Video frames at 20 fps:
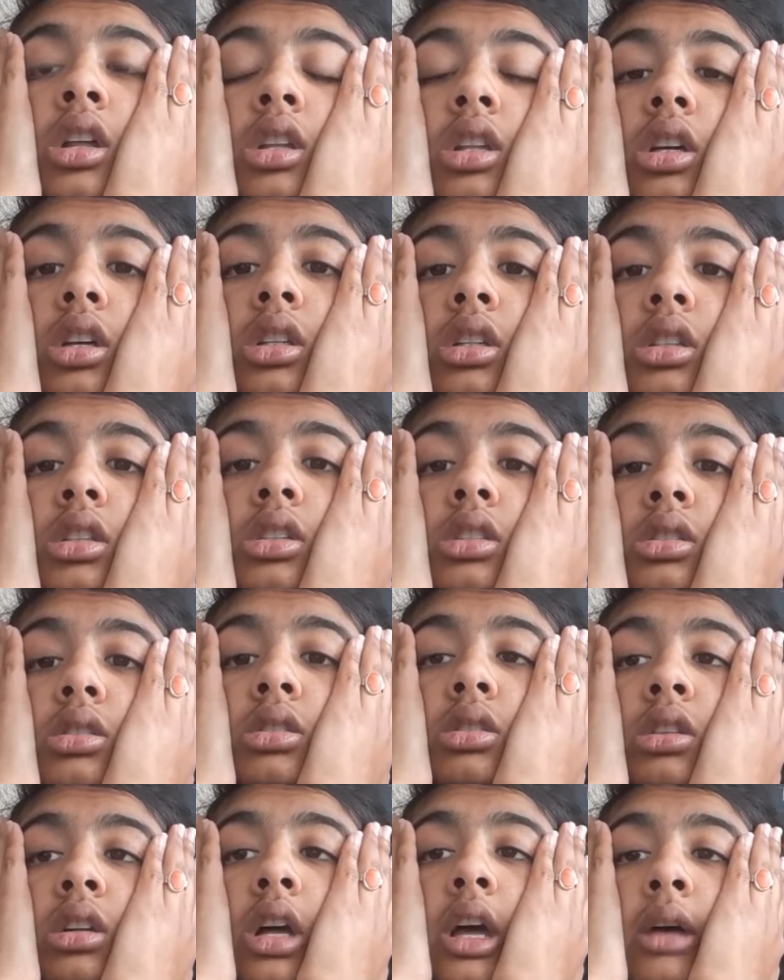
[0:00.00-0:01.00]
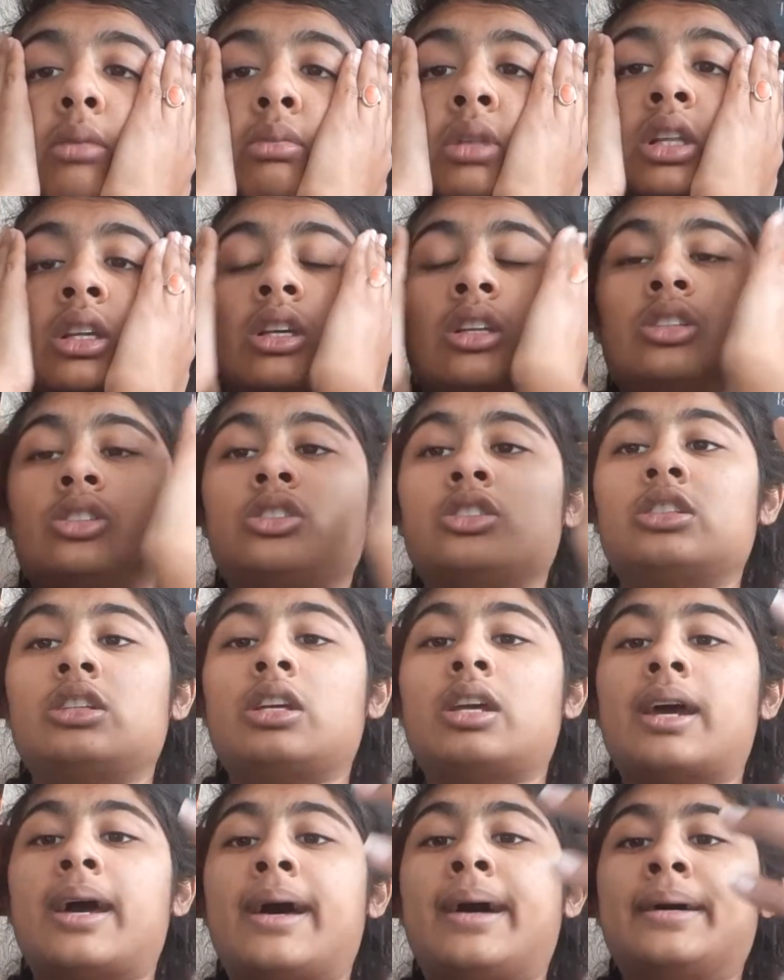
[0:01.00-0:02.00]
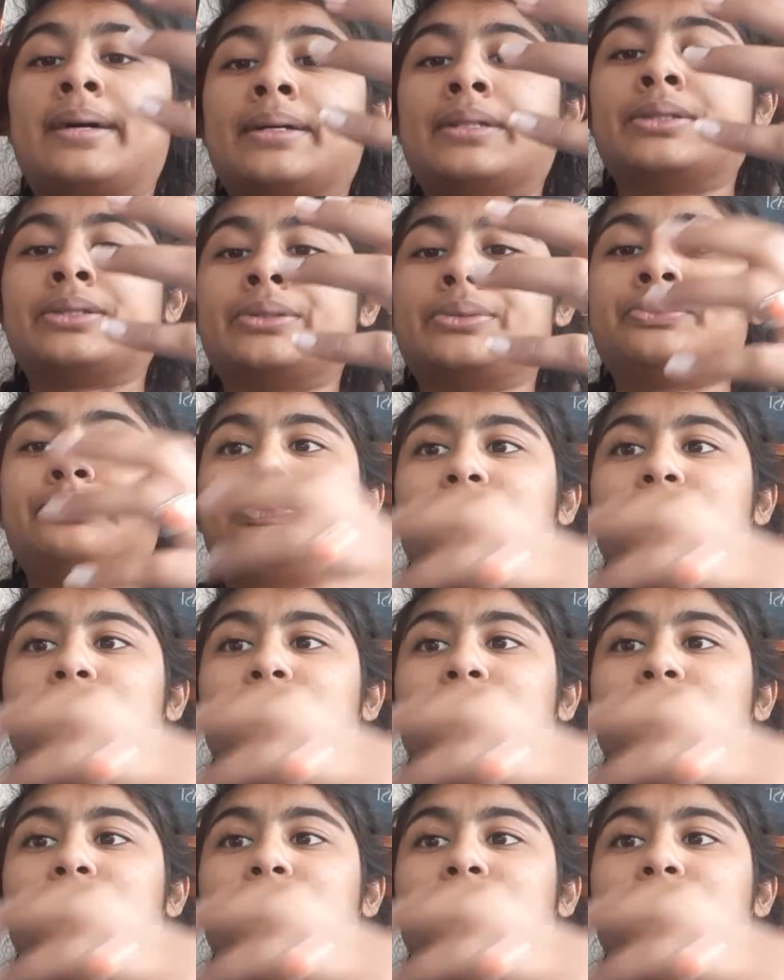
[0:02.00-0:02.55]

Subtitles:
that this girl Emily she has